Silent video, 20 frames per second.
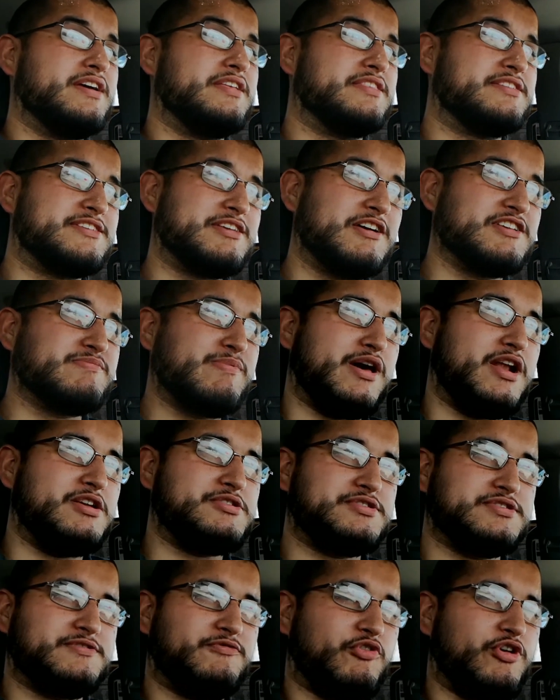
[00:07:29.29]
The sales
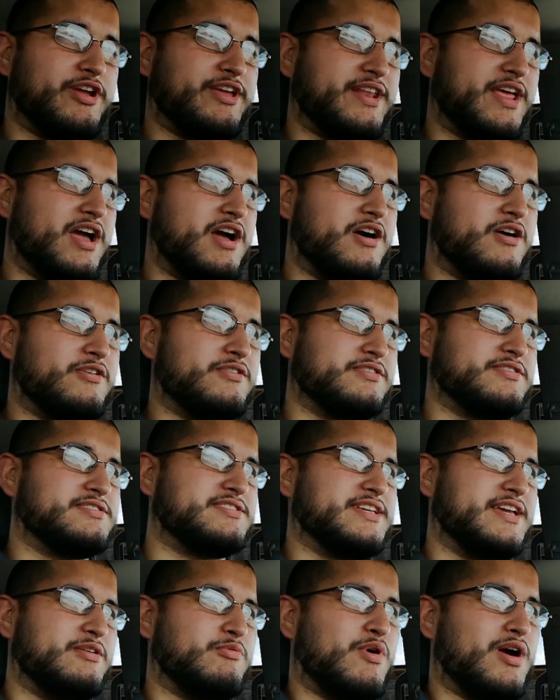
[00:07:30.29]
manager's freaking out,
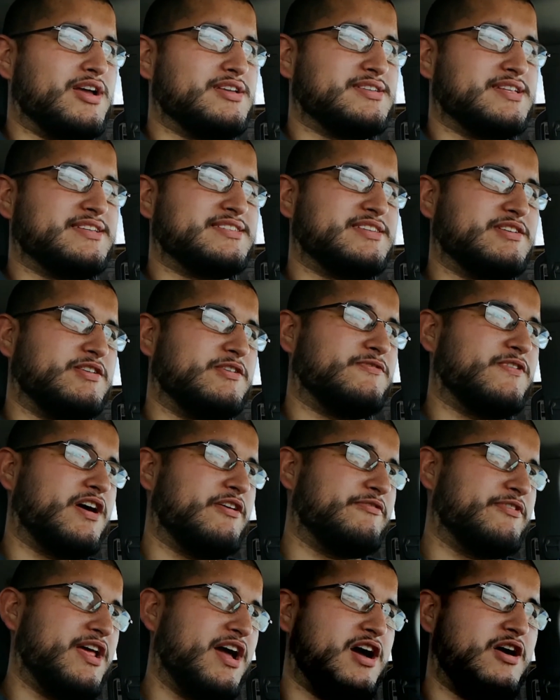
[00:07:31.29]
saying, why is it at
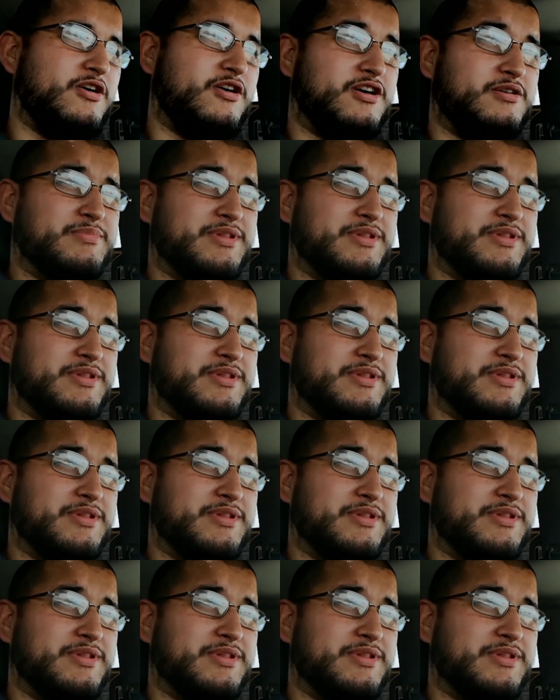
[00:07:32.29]
$75 an hour?